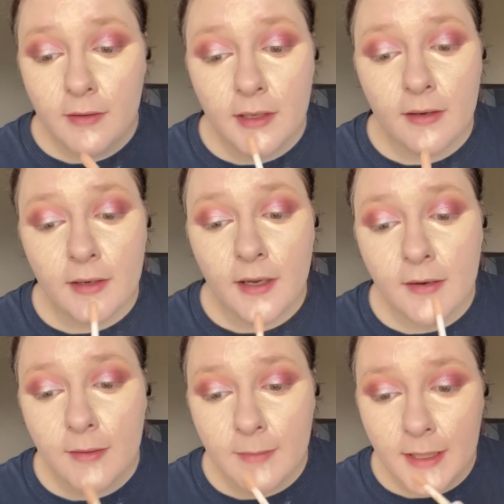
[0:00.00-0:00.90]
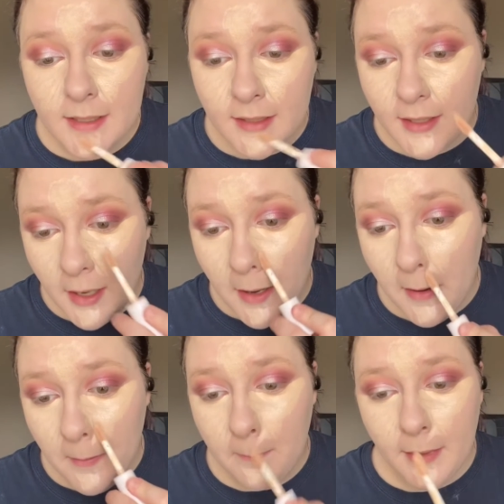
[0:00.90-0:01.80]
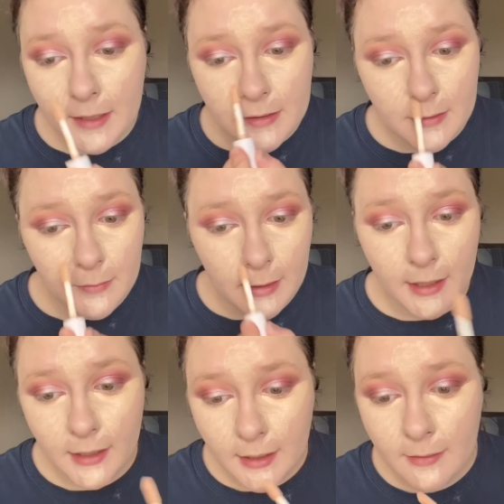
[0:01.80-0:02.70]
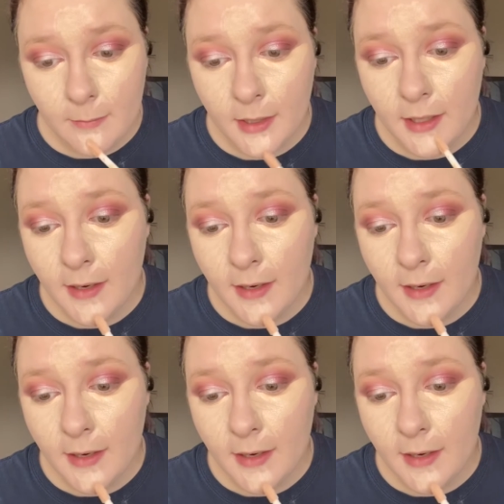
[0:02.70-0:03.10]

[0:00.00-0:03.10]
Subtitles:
down here on my chin, make sure we get it in my